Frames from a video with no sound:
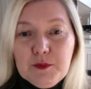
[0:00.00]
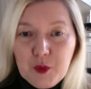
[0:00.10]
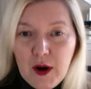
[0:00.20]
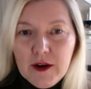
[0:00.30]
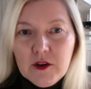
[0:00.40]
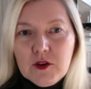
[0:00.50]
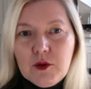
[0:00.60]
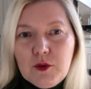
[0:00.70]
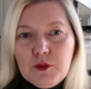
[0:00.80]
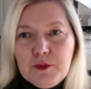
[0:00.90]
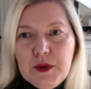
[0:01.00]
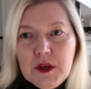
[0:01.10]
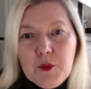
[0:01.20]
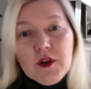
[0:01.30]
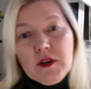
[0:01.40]
prior to being
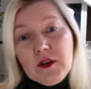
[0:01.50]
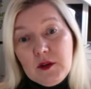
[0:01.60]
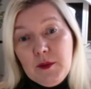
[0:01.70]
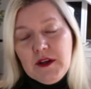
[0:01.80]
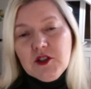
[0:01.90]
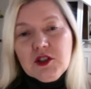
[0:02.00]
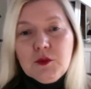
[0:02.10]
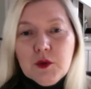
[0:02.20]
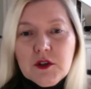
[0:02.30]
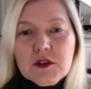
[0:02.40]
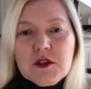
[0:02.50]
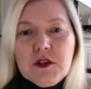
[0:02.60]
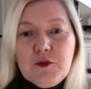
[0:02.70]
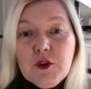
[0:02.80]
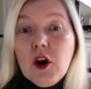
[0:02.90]
appointed to the bench, she worked
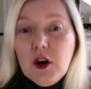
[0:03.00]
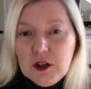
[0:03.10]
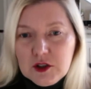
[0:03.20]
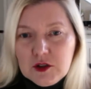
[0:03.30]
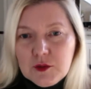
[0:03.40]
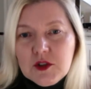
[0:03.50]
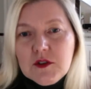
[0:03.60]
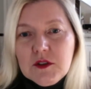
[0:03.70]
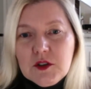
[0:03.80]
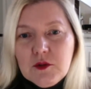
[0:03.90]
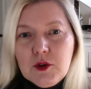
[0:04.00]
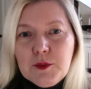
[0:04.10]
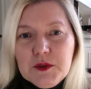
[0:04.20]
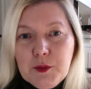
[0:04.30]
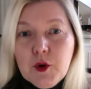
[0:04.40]
for ARCH, which is a
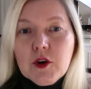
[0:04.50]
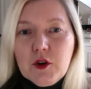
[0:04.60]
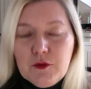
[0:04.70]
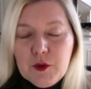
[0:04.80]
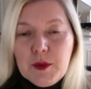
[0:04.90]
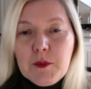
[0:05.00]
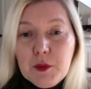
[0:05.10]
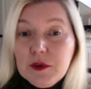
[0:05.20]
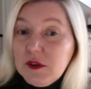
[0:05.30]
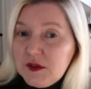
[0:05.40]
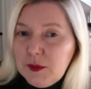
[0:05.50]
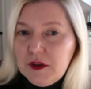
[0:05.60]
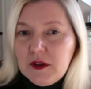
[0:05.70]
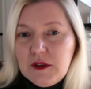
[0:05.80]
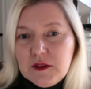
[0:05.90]
support group for people with
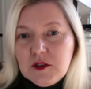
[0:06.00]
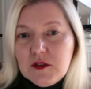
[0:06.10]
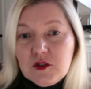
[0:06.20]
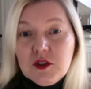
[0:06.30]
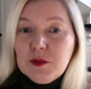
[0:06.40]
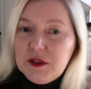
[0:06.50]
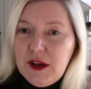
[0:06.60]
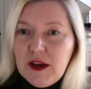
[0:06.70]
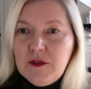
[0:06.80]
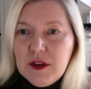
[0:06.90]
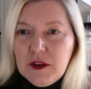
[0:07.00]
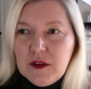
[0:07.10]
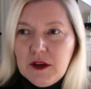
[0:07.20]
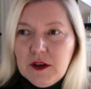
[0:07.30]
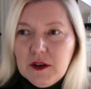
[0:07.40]
disabilities, and so she was an advocate
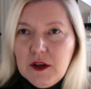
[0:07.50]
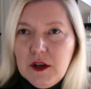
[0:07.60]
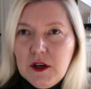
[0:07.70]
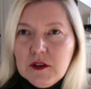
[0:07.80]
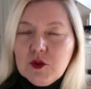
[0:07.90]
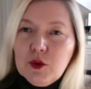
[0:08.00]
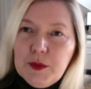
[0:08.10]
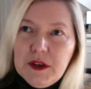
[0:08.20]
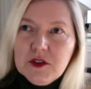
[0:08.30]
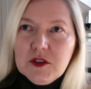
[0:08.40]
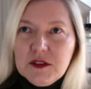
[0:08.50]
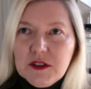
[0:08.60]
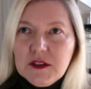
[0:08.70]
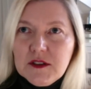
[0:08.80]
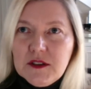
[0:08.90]
there. So it will be interesting
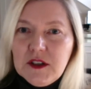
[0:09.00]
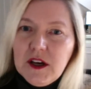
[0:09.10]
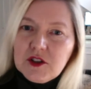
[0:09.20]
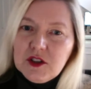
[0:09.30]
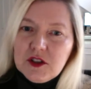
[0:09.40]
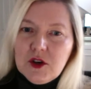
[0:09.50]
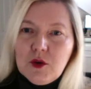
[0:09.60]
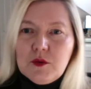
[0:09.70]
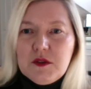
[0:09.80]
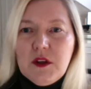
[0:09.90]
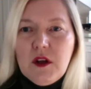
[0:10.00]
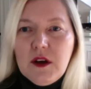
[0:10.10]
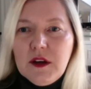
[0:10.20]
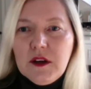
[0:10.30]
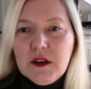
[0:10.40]
to see how she toes the
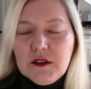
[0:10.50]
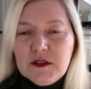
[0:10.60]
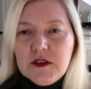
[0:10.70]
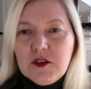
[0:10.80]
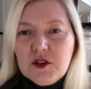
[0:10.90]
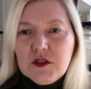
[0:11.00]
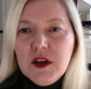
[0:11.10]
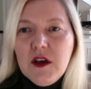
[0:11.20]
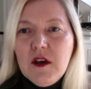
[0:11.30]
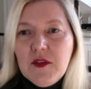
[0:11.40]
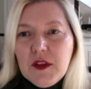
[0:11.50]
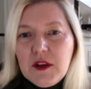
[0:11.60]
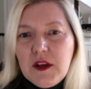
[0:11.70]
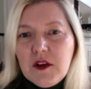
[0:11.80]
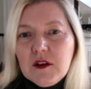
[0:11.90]
line and considers the
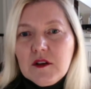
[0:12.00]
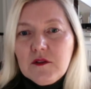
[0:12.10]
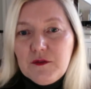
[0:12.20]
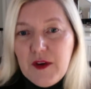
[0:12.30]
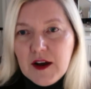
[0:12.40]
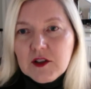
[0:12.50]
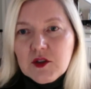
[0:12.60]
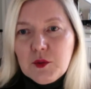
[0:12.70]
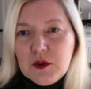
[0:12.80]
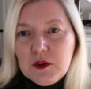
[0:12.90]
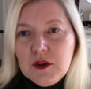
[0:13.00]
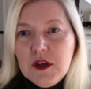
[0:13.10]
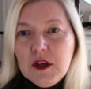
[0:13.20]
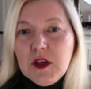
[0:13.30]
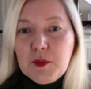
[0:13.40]
legal and factual
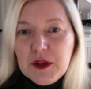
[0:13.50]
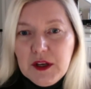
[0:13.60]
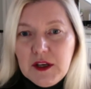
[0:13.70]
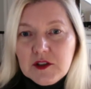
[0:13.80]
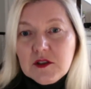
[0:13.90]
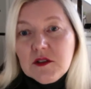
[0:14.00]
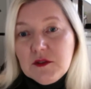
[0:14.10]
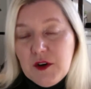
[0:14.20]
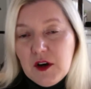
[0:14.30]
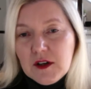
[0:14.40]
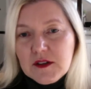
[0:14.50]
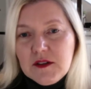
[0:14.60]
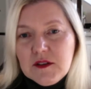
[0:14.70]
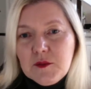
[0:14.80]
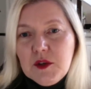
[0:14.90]
implications of
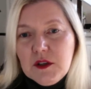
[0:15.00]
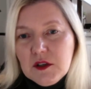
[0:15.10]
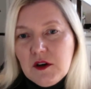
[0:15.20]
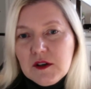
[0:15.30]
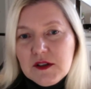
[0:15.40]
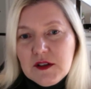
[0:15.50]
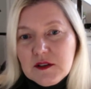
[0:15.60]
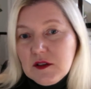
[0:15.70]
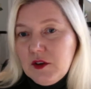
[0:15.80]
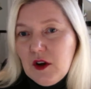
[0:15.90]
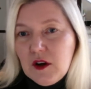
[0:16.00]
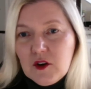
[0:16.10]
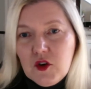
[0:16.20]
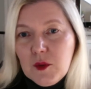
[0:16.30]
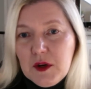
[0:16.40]
autism in the context of a not
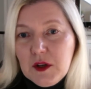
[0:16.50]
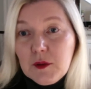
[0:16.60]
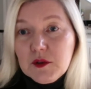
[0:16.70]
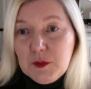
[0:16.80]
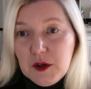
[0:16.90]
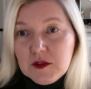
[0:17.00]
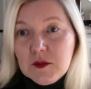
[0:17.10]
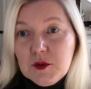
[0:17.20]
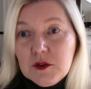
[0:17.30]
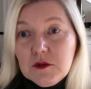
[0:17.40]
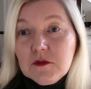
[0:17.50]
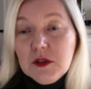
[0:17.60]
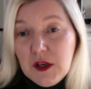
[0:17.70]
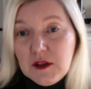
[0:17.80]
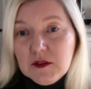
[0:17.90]
criminally responsible
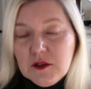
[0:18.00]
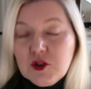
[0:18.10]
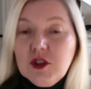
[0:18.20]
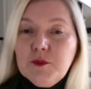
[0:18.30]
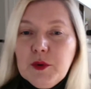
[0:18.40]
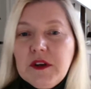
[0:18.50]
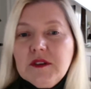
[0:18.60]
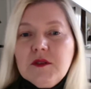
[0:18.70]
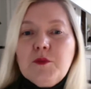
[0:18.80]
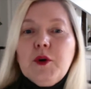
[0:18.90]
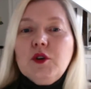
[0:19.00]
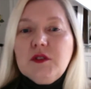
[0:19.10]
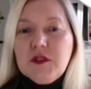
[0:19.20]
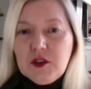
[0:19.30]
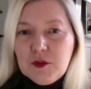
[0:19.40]
case. So she brings some
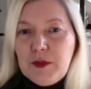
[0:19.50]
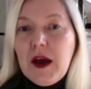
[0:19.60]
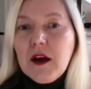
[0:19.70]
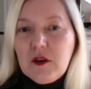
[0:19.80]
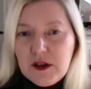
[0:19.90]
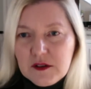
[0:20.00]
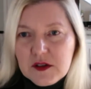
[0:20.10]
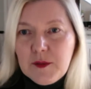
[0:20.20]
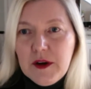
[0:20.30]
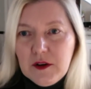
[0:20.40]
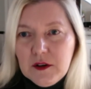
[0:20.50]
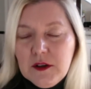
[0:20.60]
personal background to bear.